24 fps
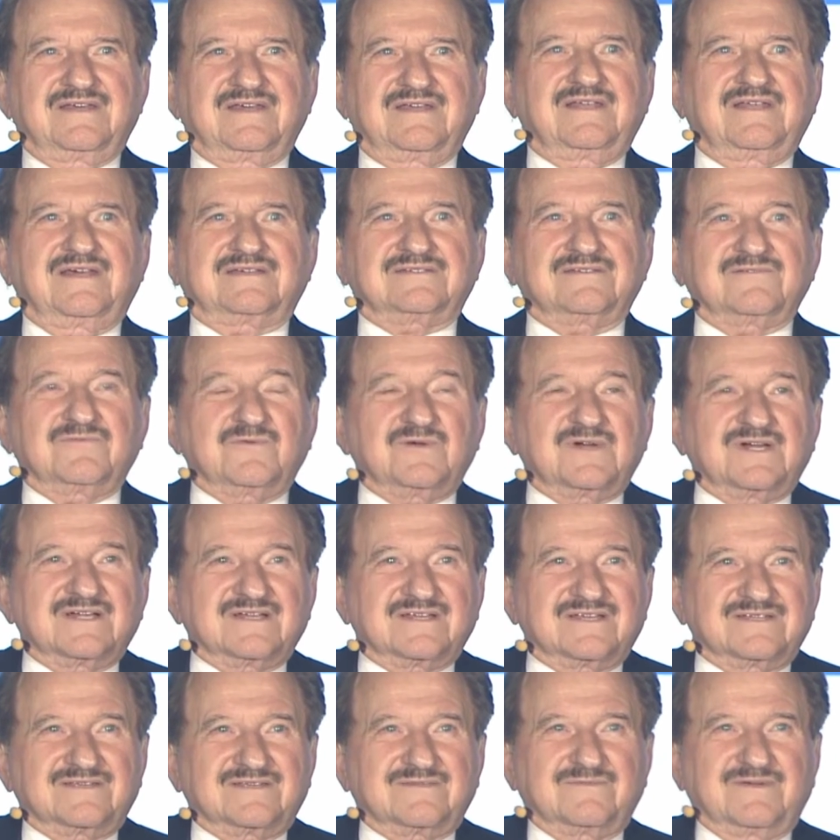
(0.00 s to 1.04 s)
it doesn't work
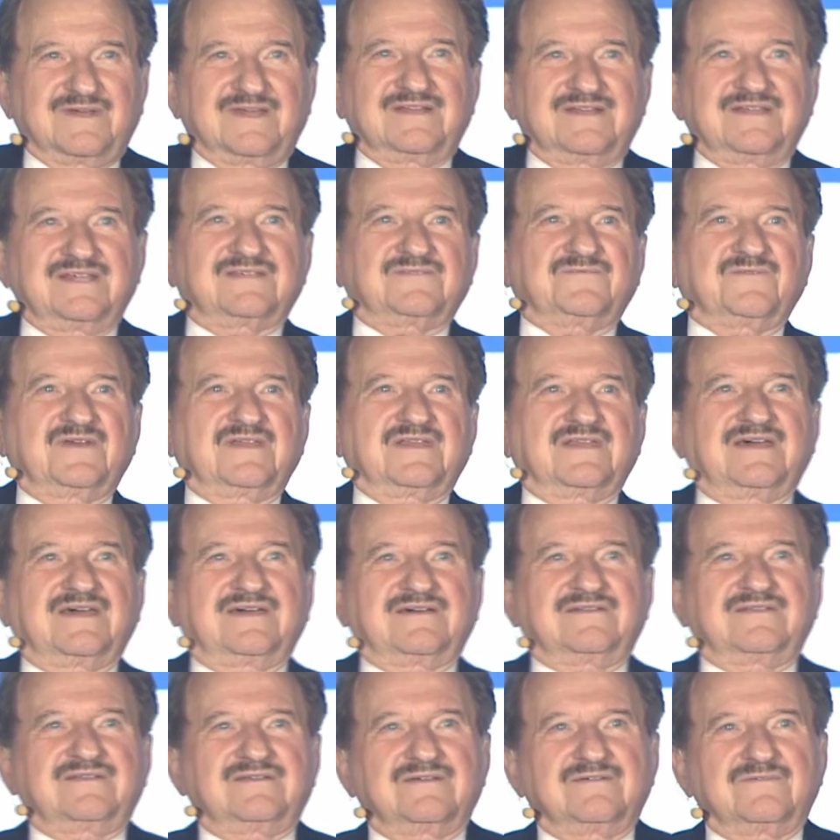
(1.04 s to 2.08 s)
this way. Let's find
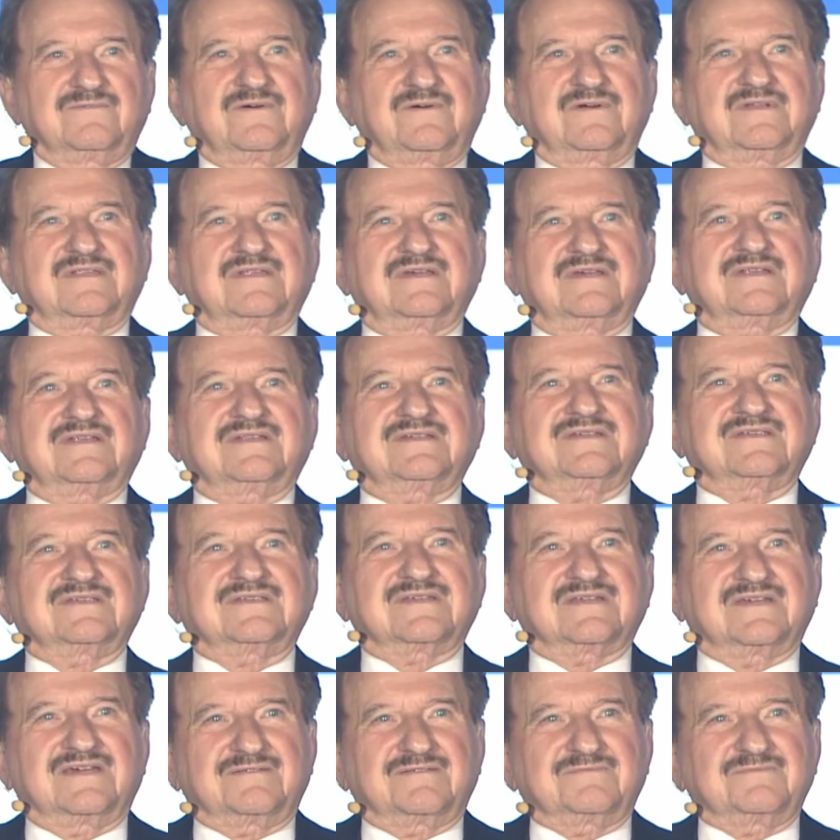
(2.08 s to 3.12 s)
out what are the
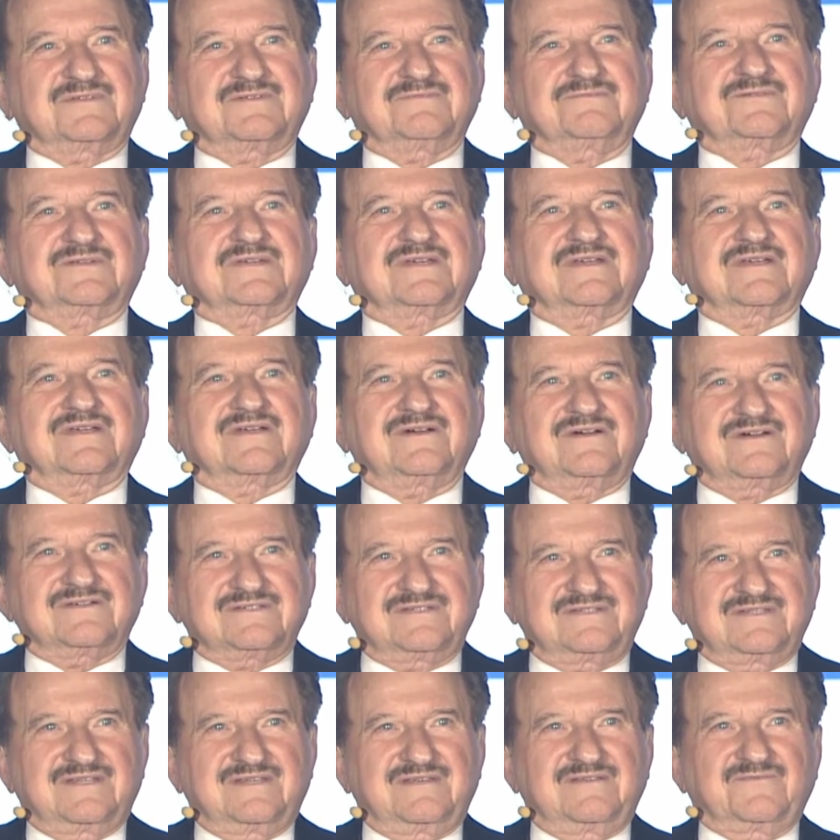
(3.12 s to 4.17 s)
germs which are
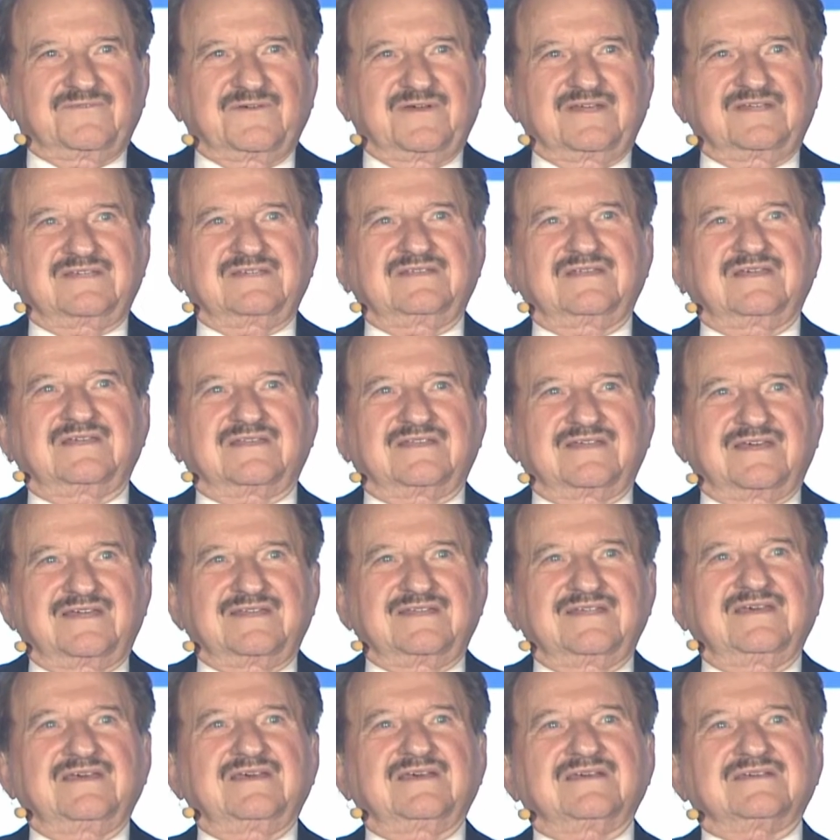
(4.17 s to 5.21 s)
causing the infection and
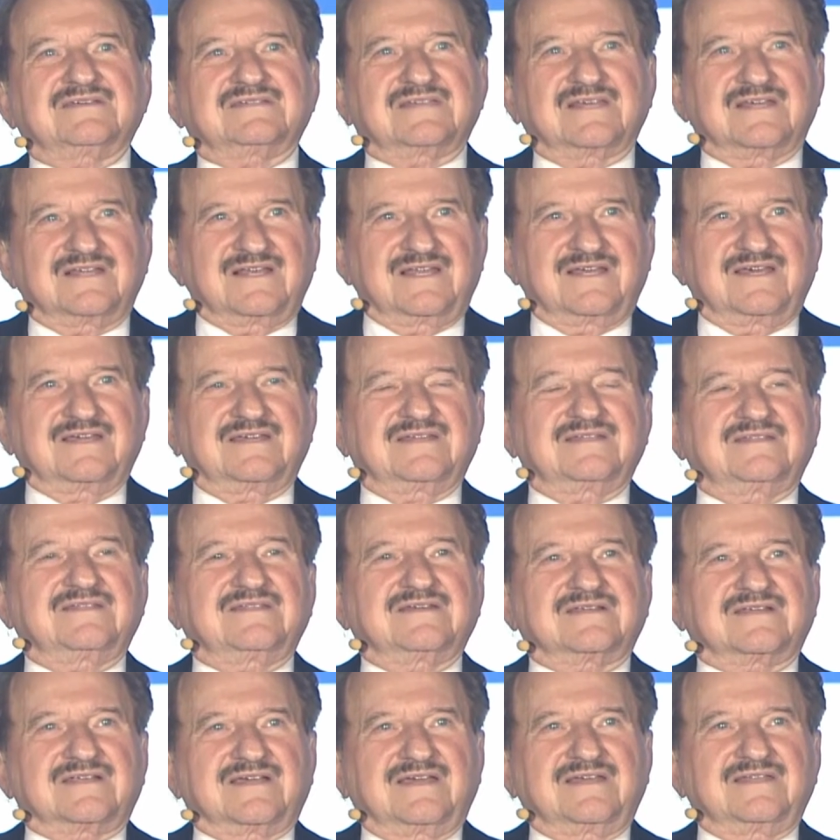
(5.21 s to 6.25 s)
then select
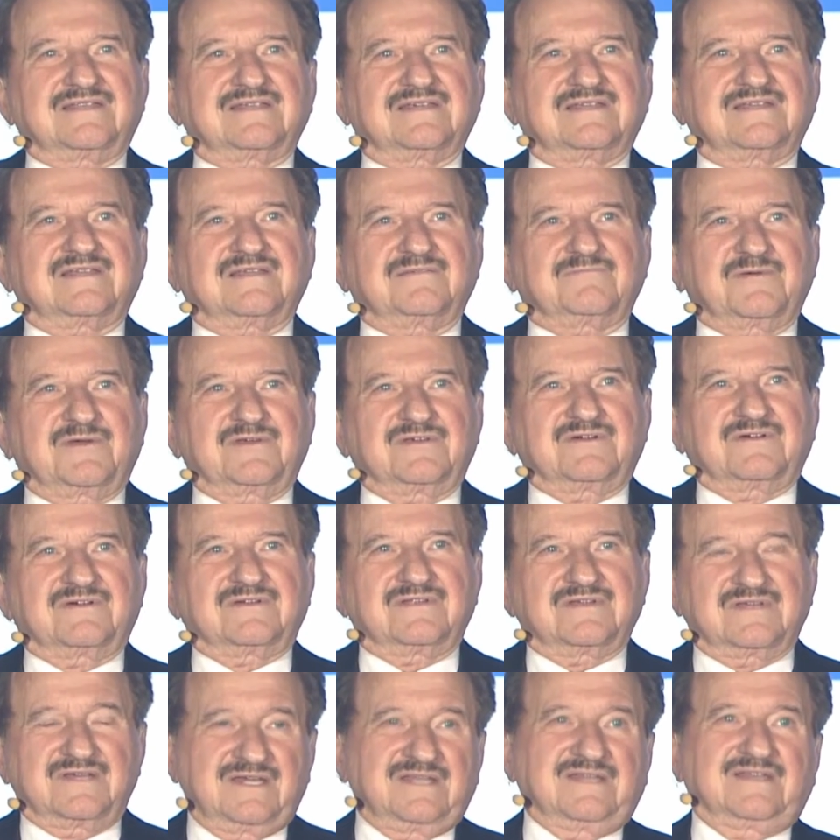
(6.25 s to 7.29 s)
the right
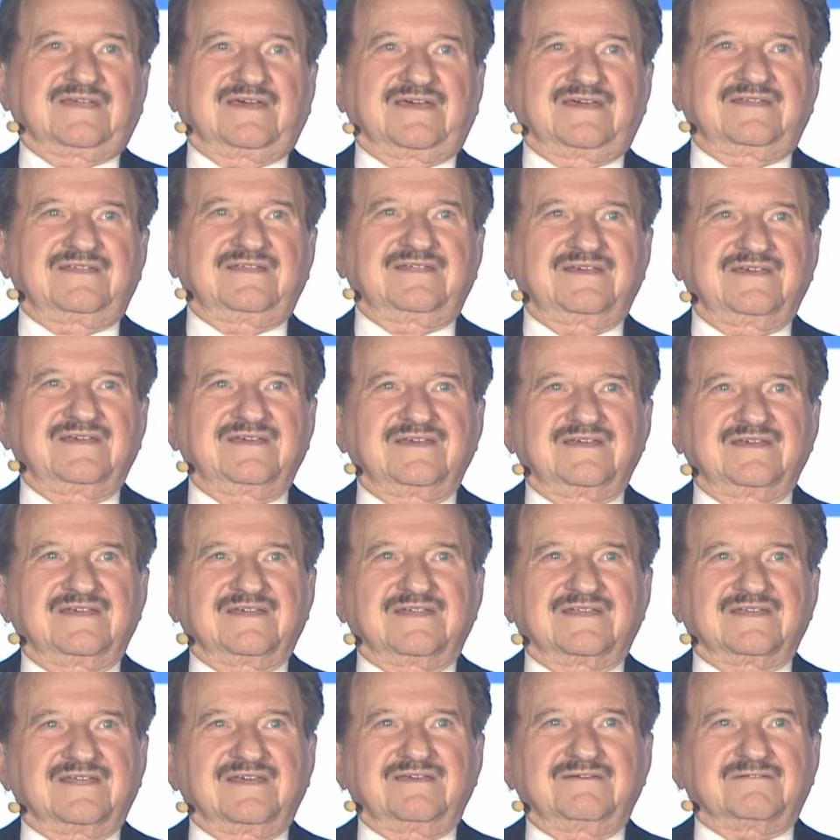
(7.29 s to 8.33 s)
antibiotic. And then
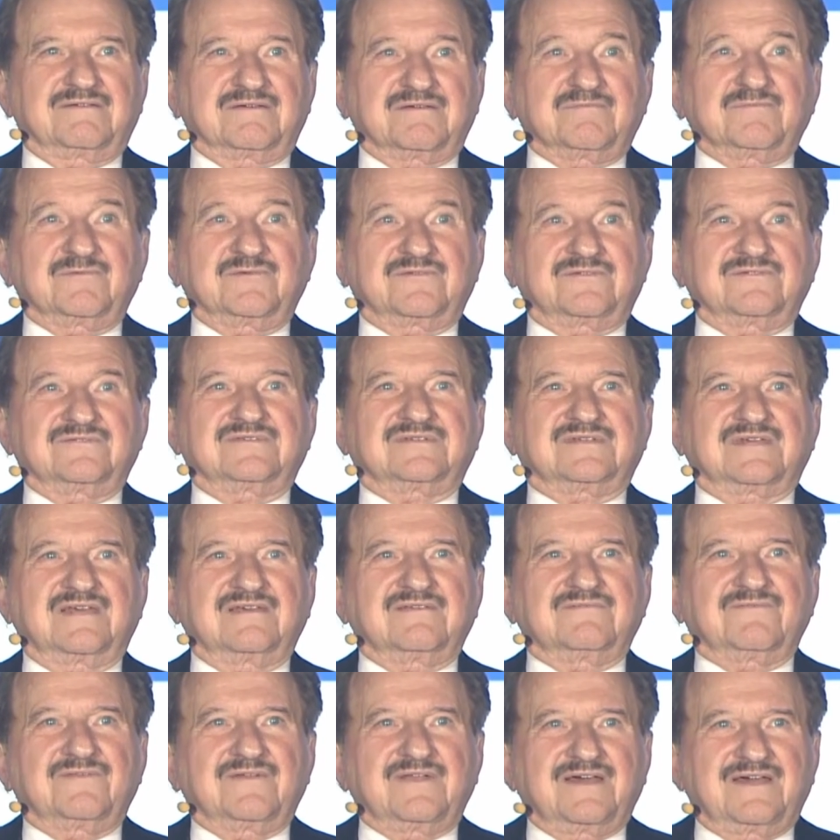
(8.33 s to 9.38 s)
they were able to
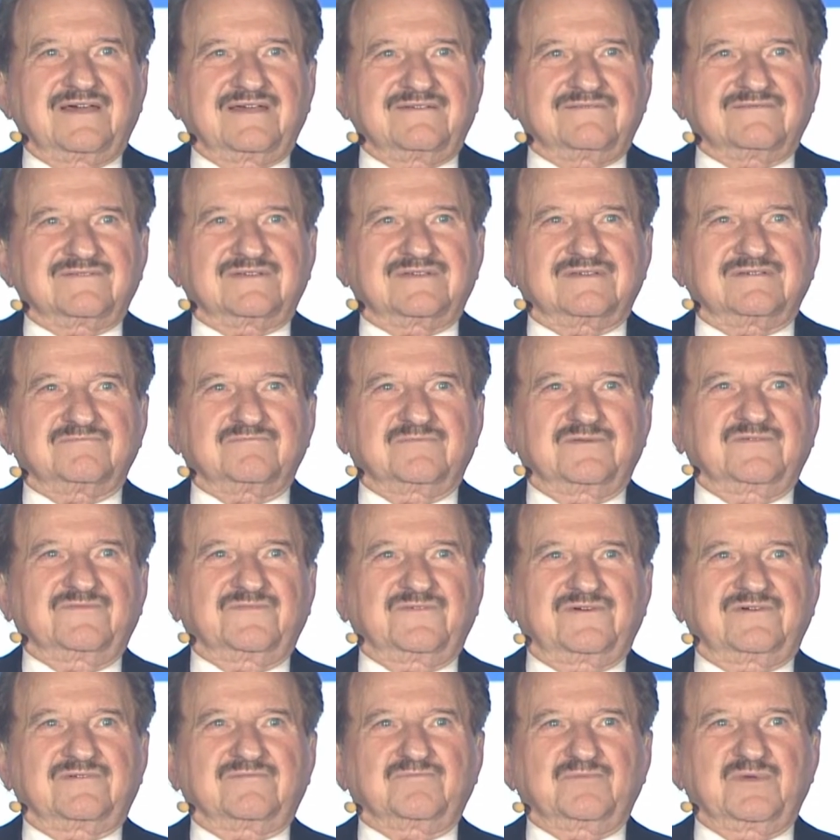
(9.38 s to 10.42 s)
save lives.
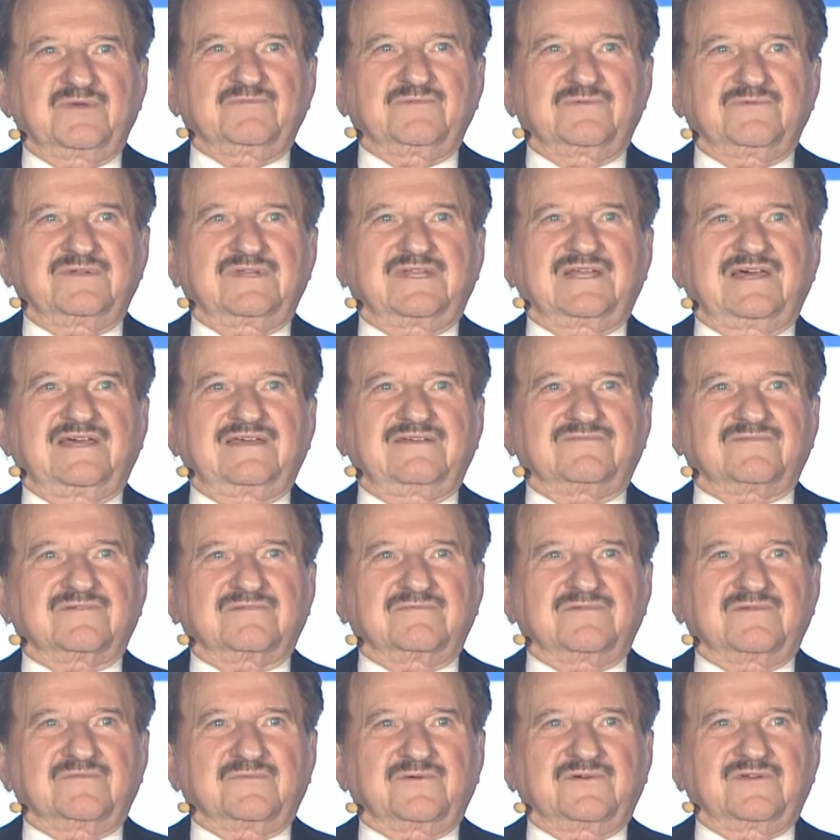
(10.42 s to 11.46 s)
Before, people were dying
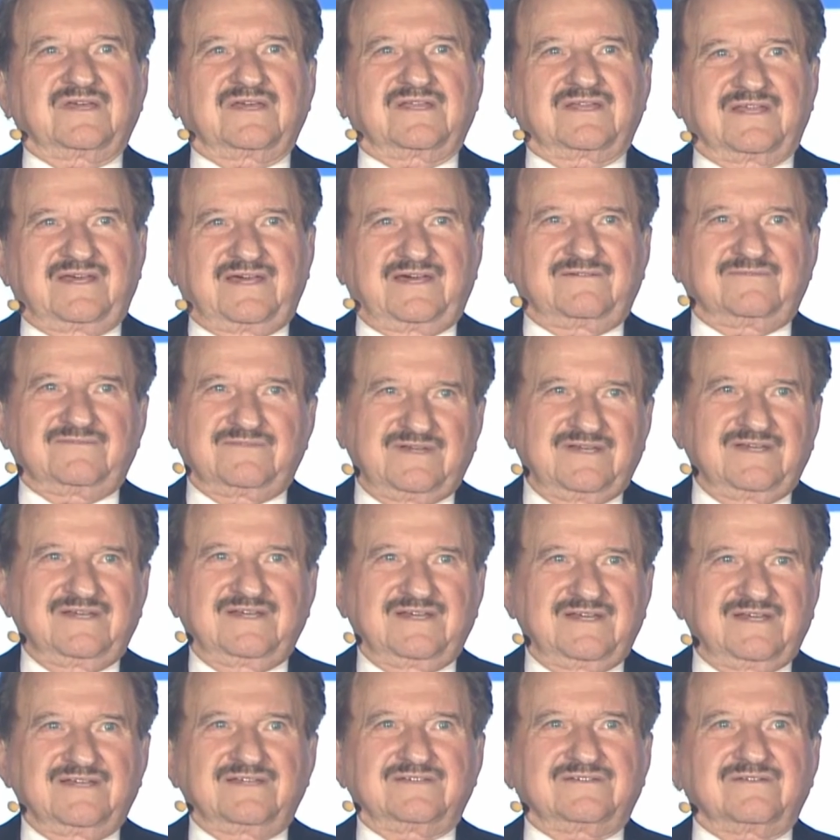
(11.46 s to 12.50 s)
from pneumonia. Now,
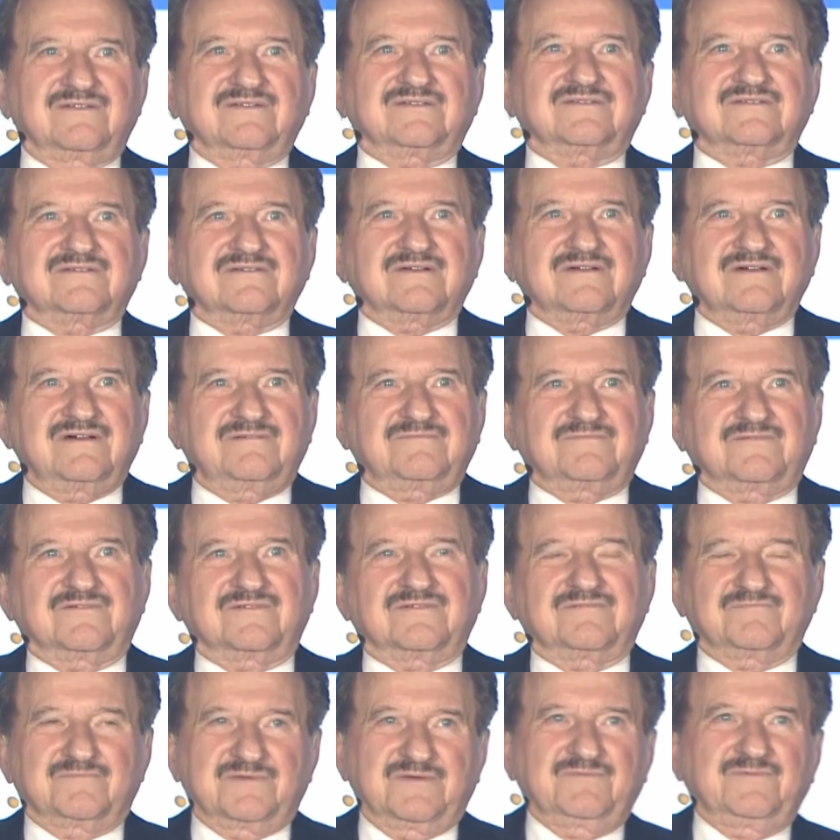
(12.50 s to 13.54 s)
it's not so common.
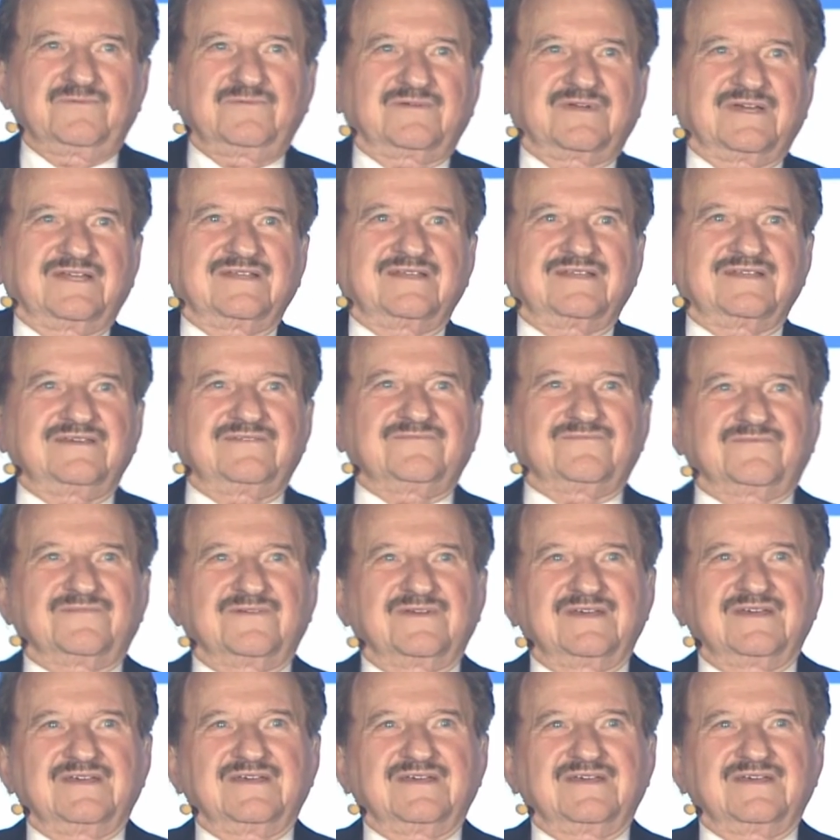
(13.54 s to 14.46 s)
People can live